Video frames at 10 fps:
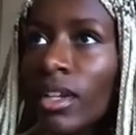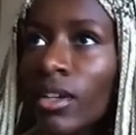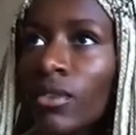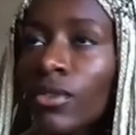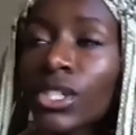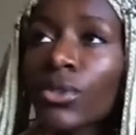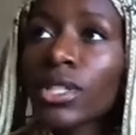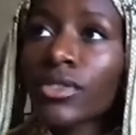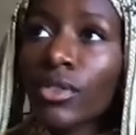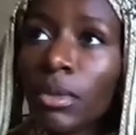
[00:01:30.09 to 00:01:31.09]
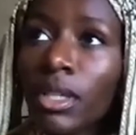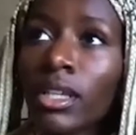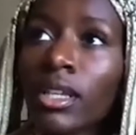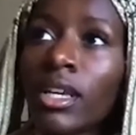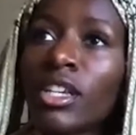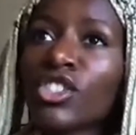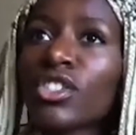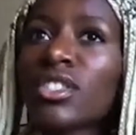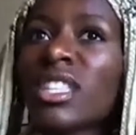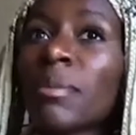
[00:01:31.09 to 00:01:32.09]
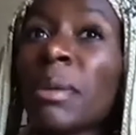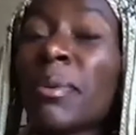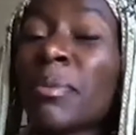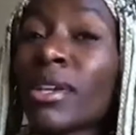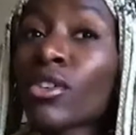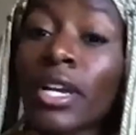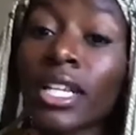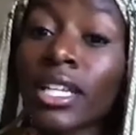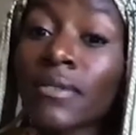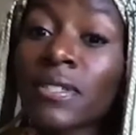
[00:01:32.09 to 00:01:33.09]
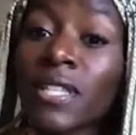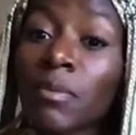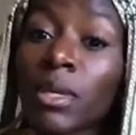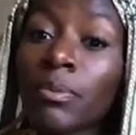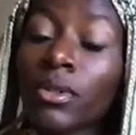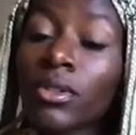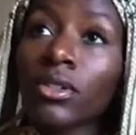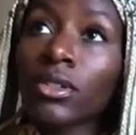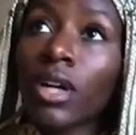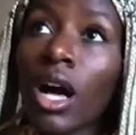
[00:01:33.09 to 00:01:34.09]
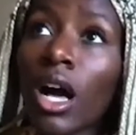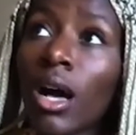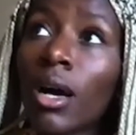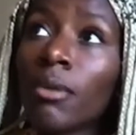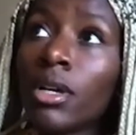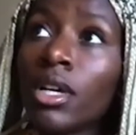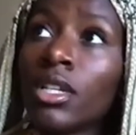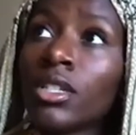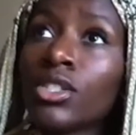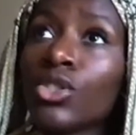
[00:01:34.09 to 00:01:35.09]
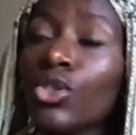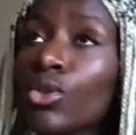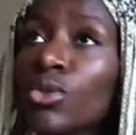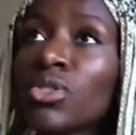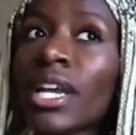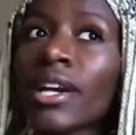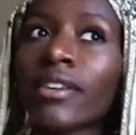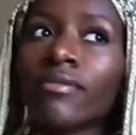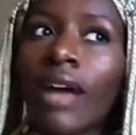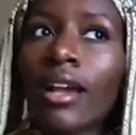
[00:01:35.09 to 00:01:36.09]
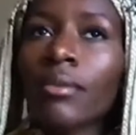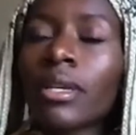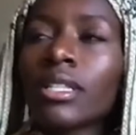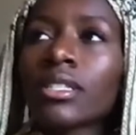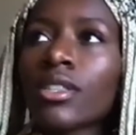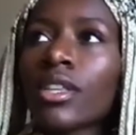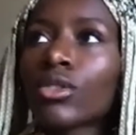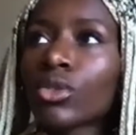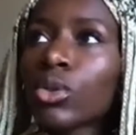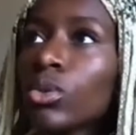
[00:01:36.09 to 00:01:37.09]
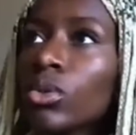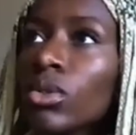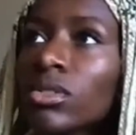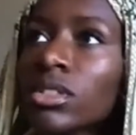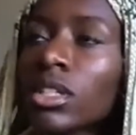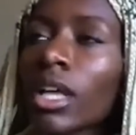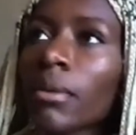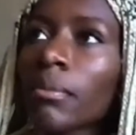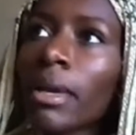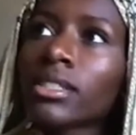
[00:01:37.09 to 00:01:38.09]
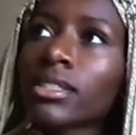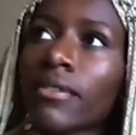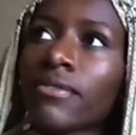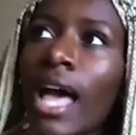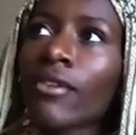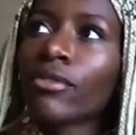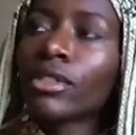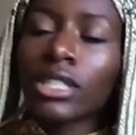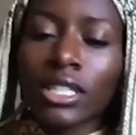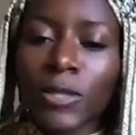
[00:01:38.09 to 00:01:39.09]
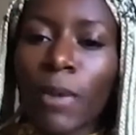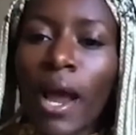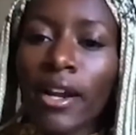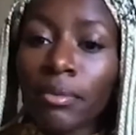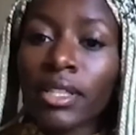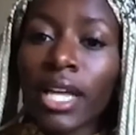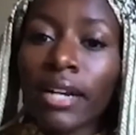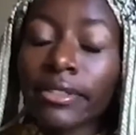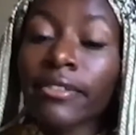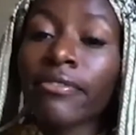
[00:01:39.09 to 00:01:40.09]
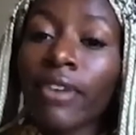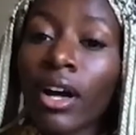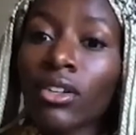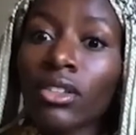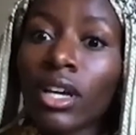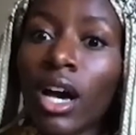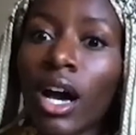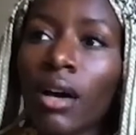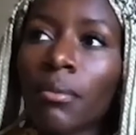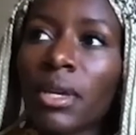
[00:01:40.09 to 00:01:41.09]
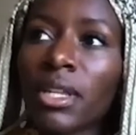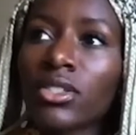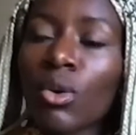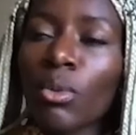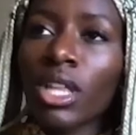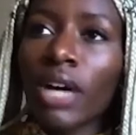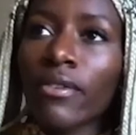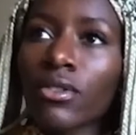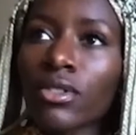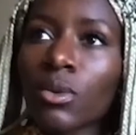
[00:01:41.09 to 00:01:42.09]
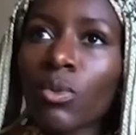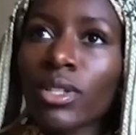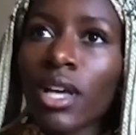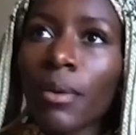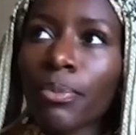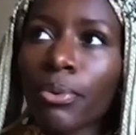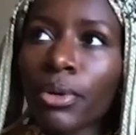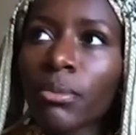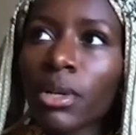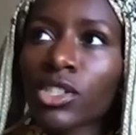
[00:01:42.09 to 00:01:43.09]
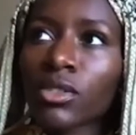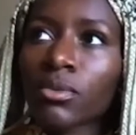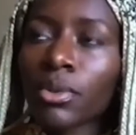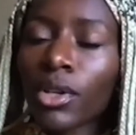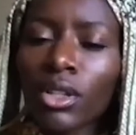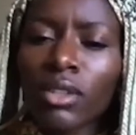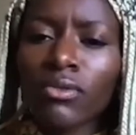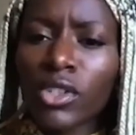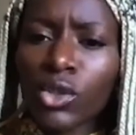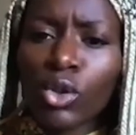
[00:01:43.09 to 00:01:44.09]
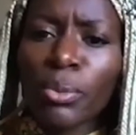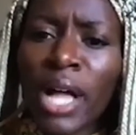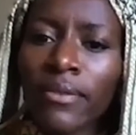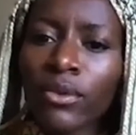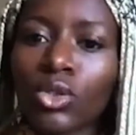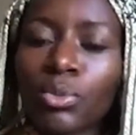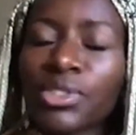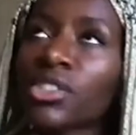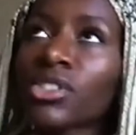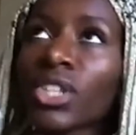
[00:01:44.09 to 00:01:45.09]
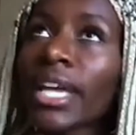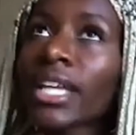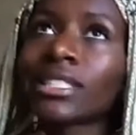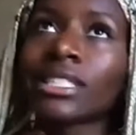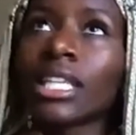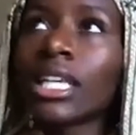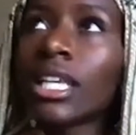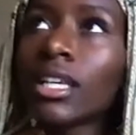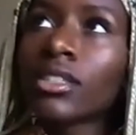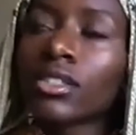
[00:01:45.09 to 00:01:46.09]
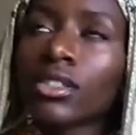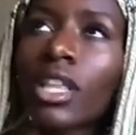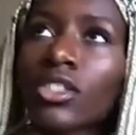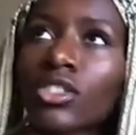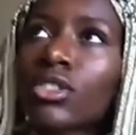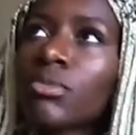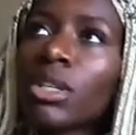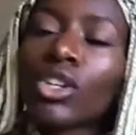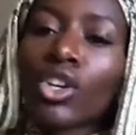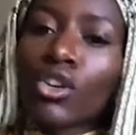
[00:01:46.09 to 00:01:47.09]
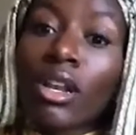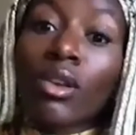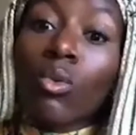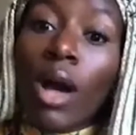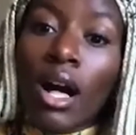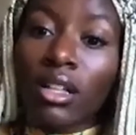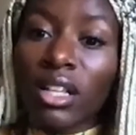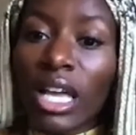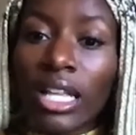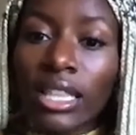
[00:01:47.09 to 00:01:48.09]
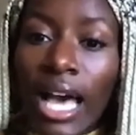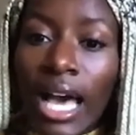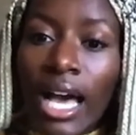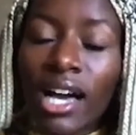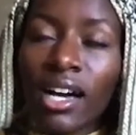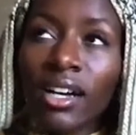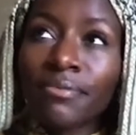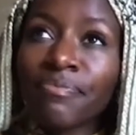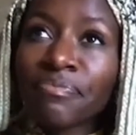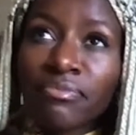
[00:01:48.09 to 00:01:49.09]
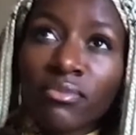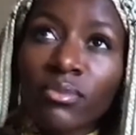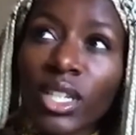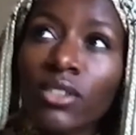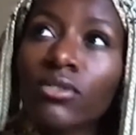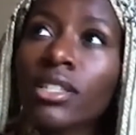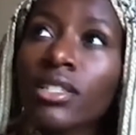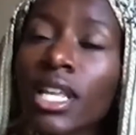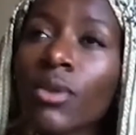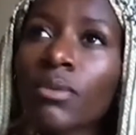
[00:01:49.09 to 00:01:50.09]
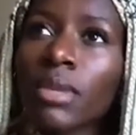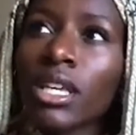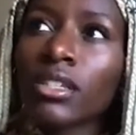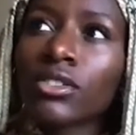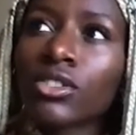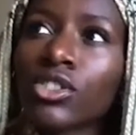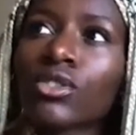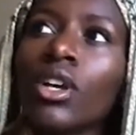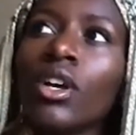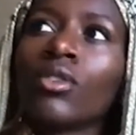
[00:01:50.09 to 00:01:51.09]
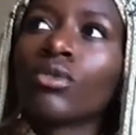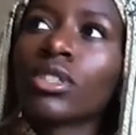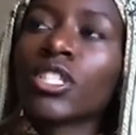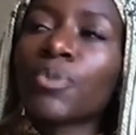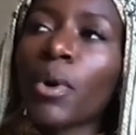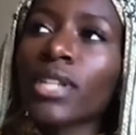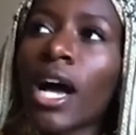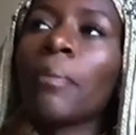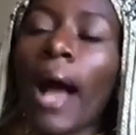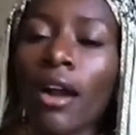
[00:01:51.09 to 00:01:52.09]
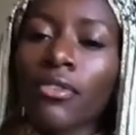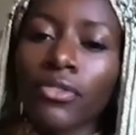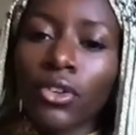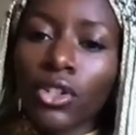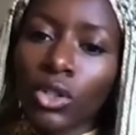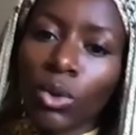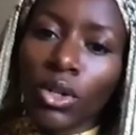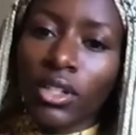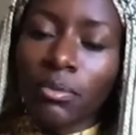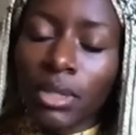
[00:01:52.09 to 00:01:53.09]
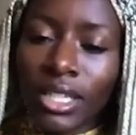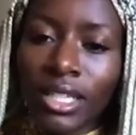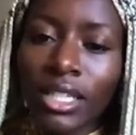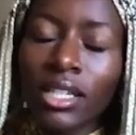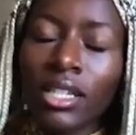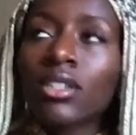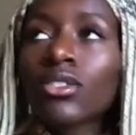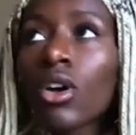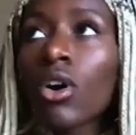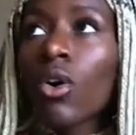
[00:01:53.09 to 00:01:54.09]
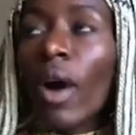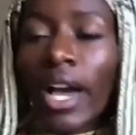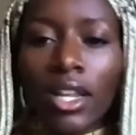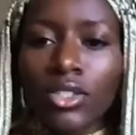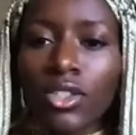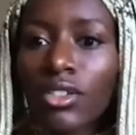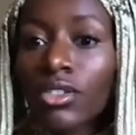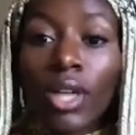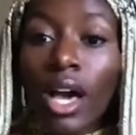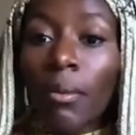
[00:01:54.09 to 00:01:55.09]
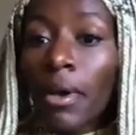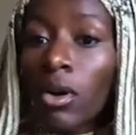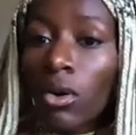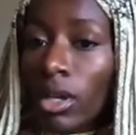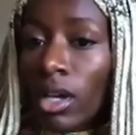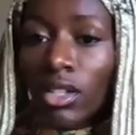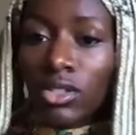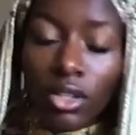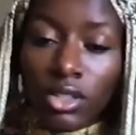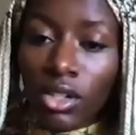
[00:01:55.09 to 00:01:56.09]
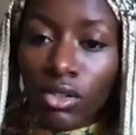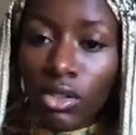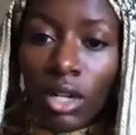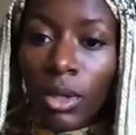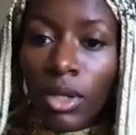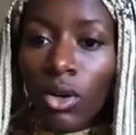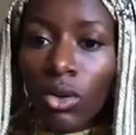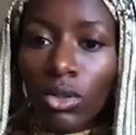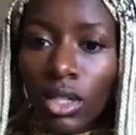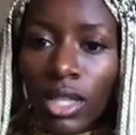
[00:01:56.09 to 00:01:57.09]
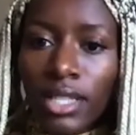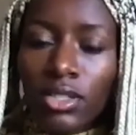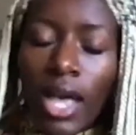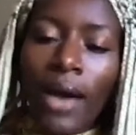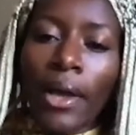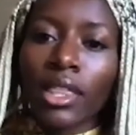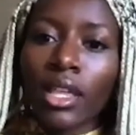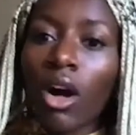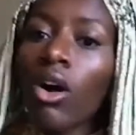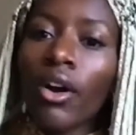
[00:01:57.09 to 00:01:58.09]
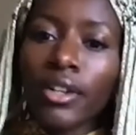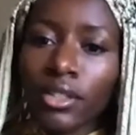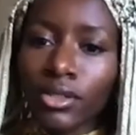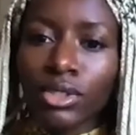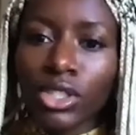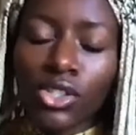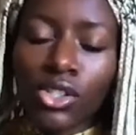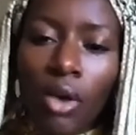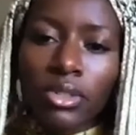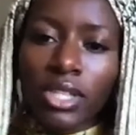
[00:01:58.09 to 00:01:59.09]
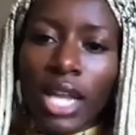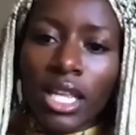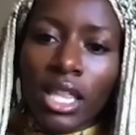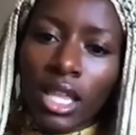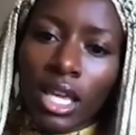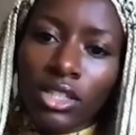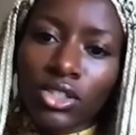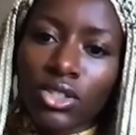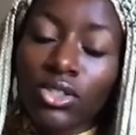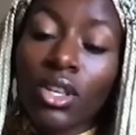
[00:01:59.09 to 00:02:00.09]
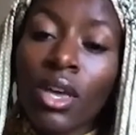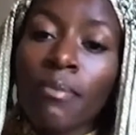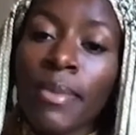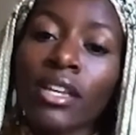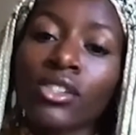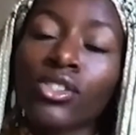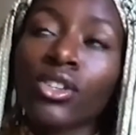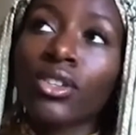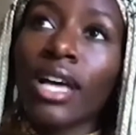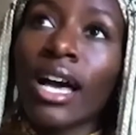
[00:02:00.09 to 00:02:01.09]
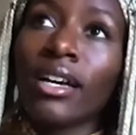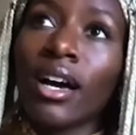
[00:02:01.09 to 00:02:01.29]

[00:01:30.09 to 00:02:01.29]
resource for me. Just seeing people be creative, seeing people use their environments and their tools to like make stuff that really inspired me and that I really felt. And in so many levels, it was a pretty much purely visual platform with just like seeing things just being curated well that resonated with me, just really spoke to how powerful good work could be. So I kind of started to do that on my own. I kind of started to create on my own. And that's how I think all artists really should go into anything, just making sure that